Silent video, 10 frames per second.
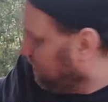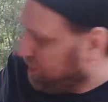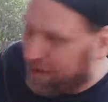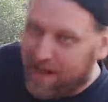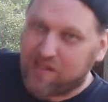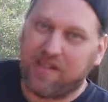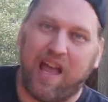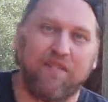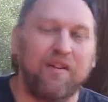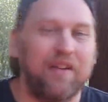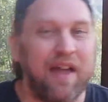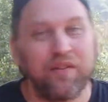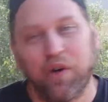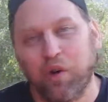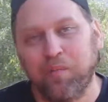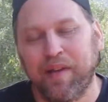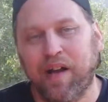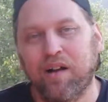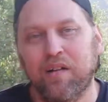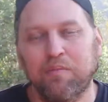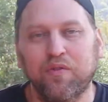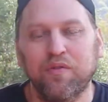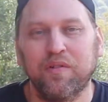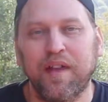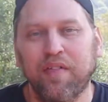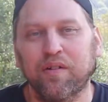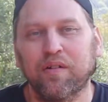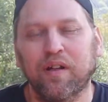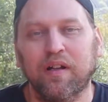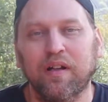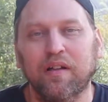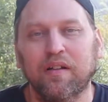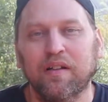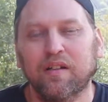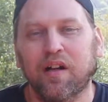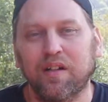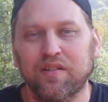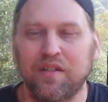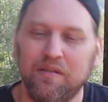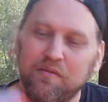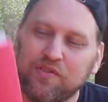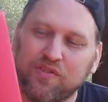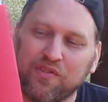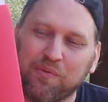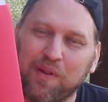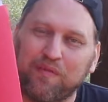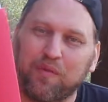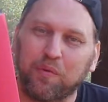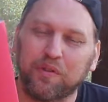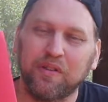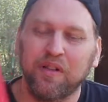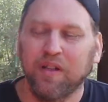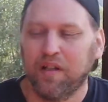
They actually have another home now. They moved to another continent, which is the red folder.